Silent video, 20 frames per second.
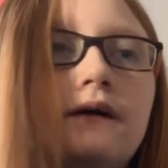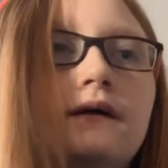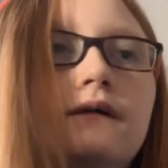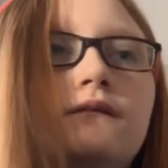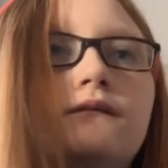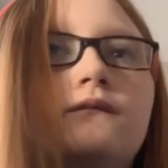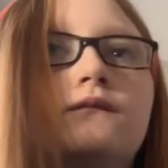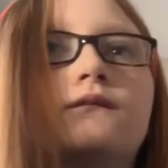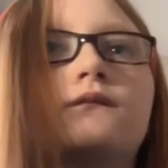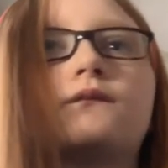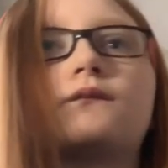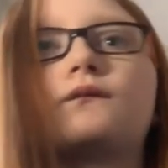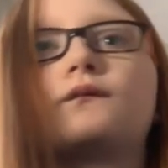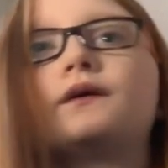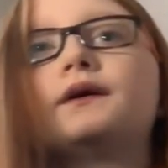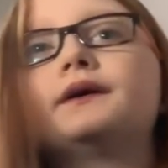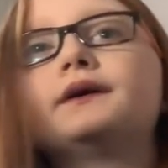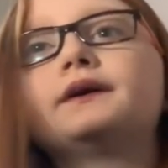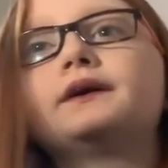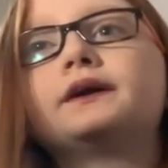And
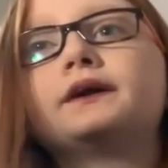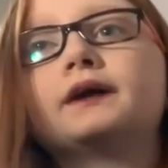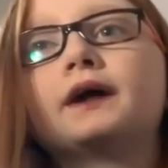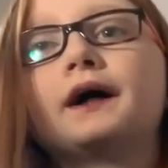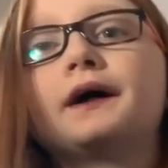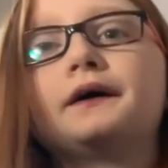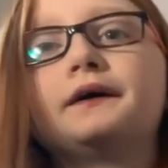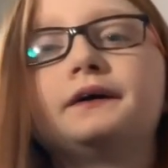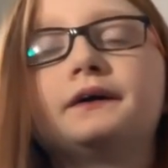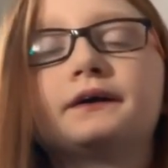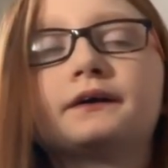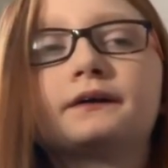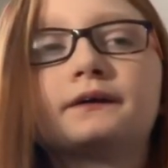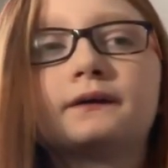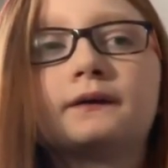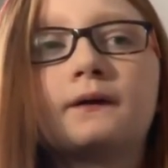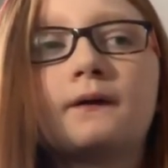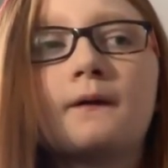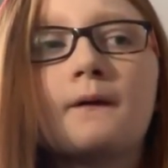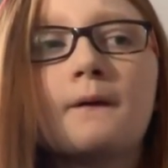once I
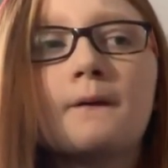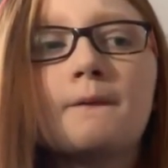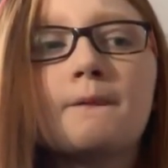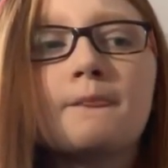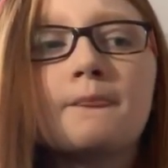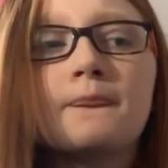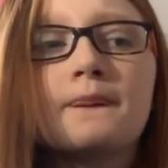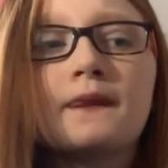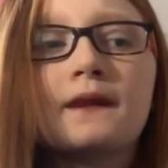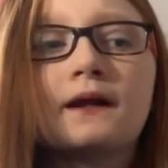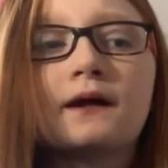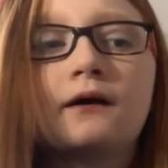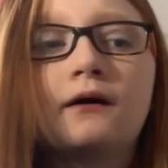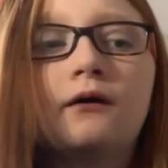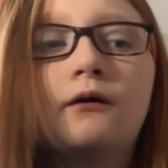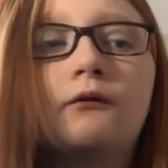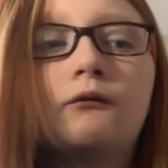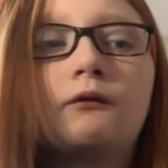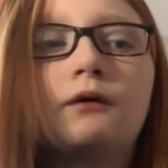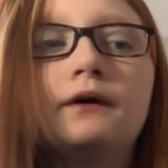just,
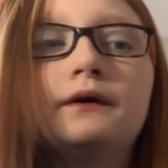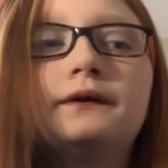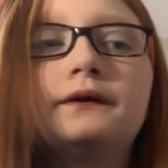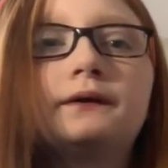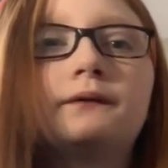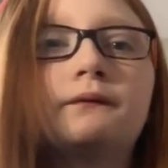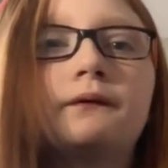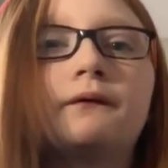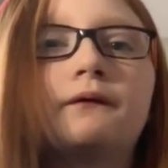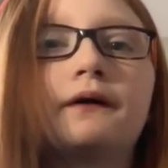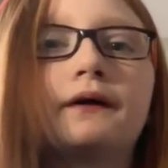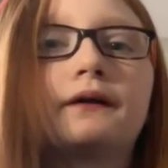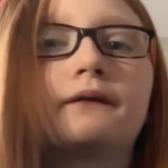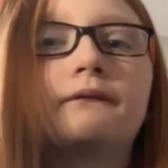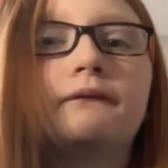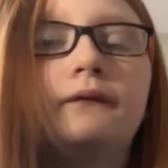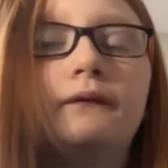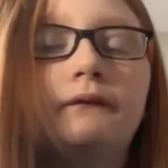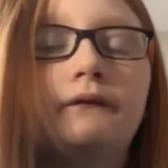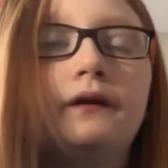once we were at
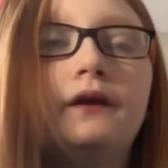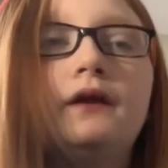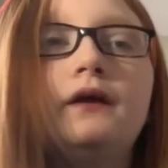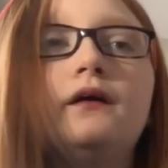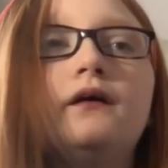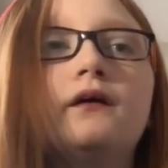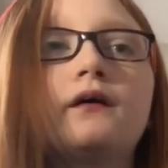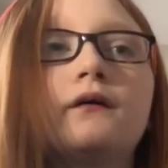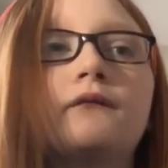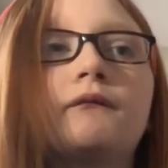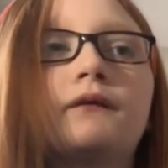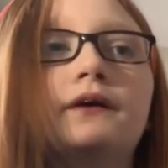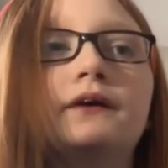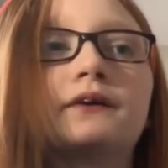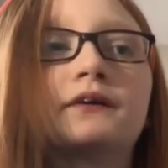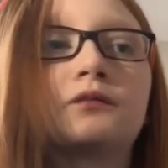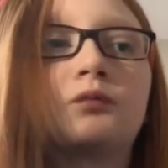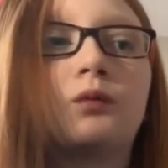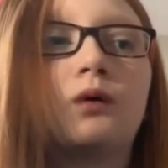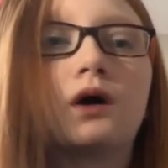the movie theater and we
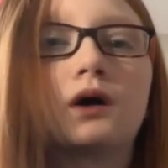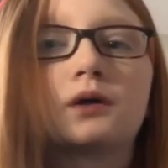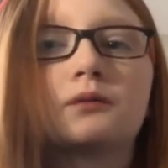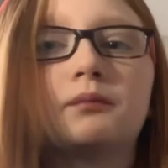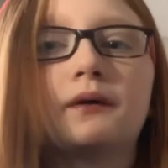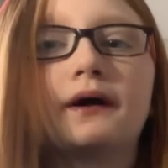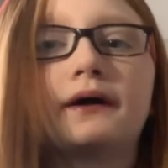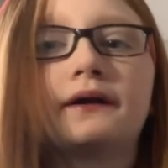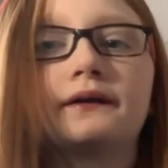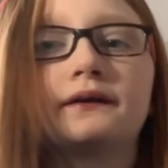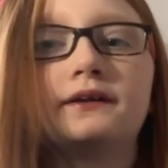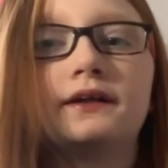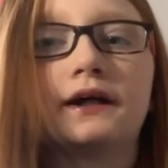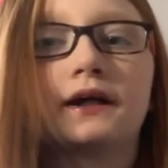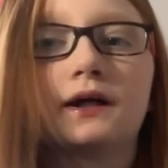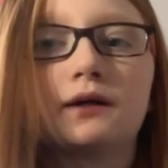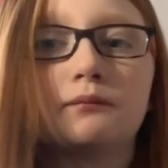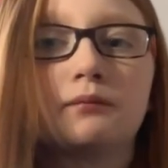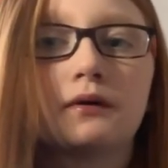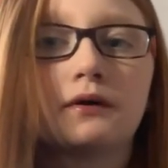just walked by the
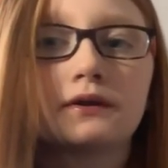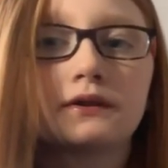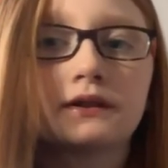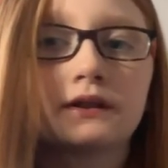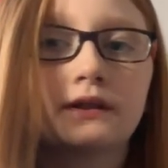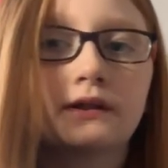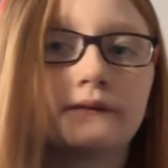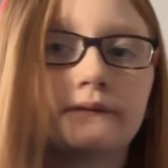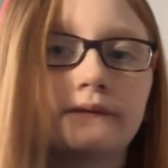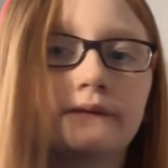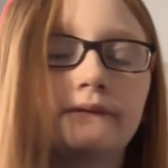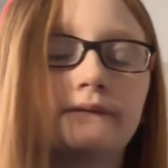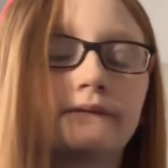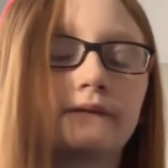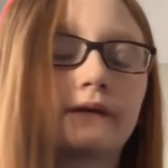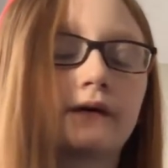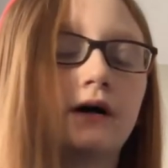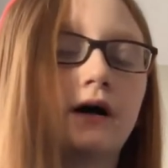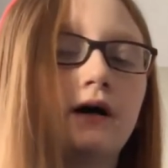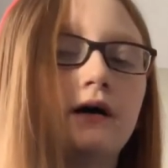ticket person because we
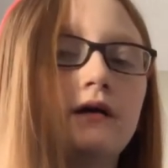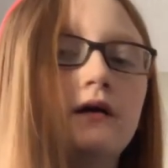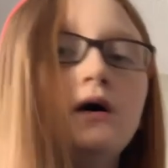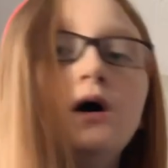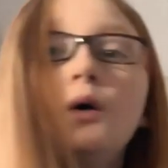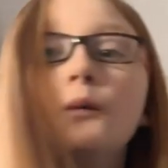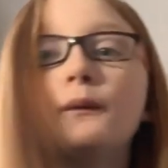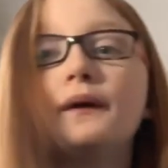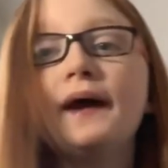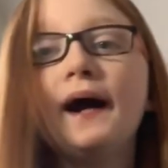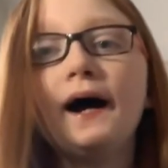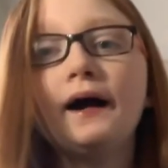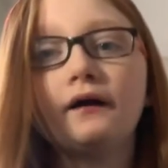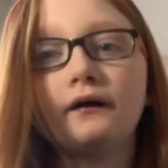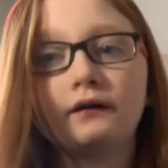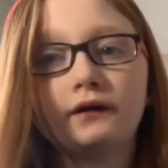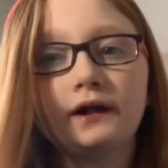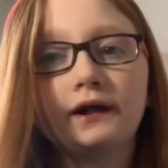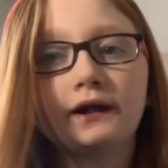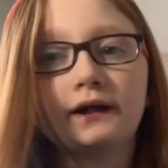forgot. We
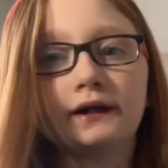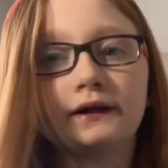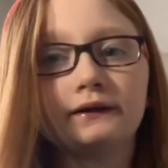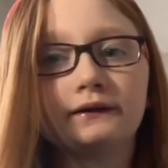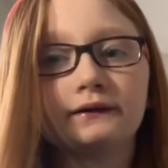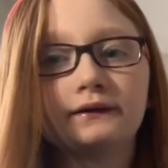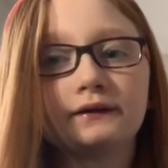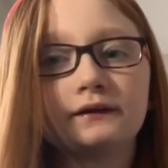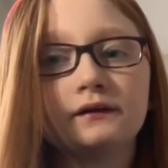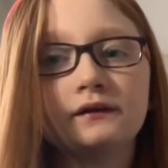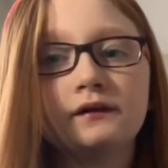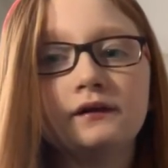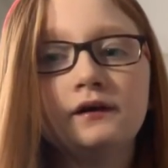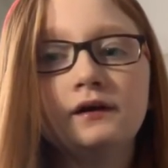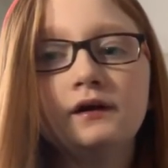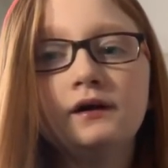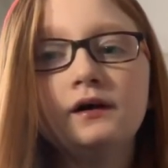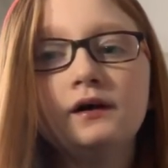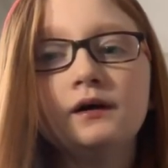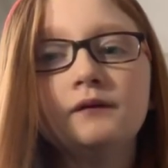had our tickets,
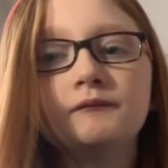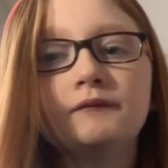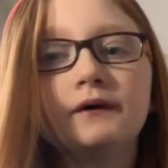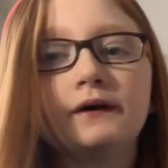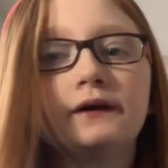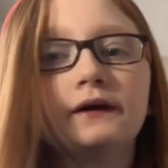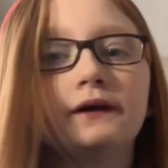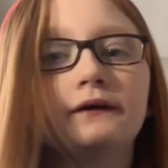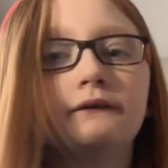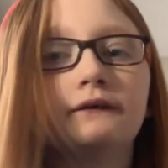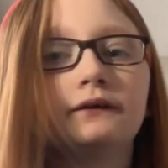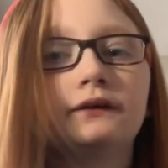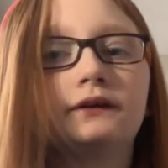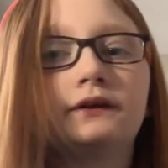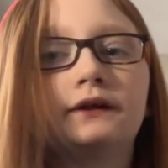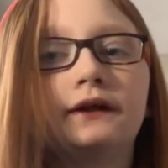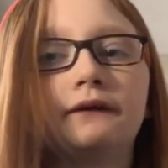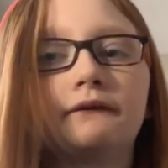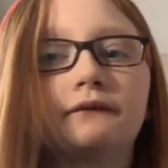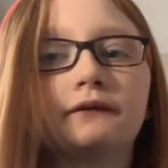but it
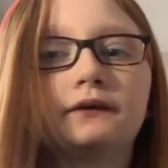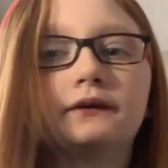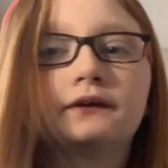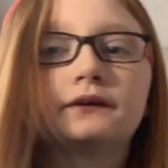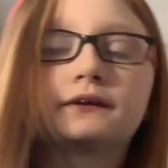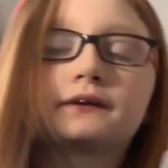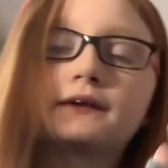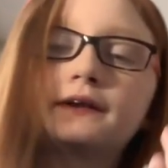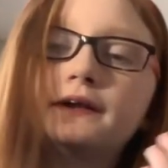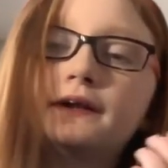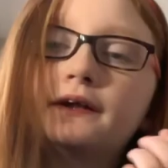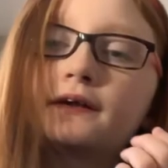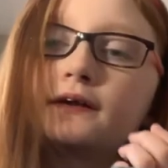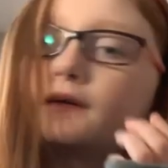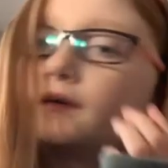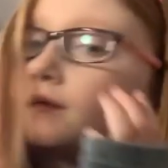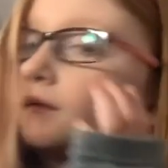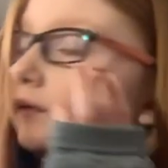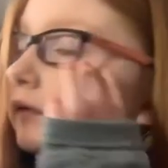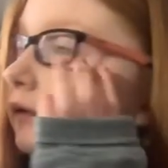was, they were just like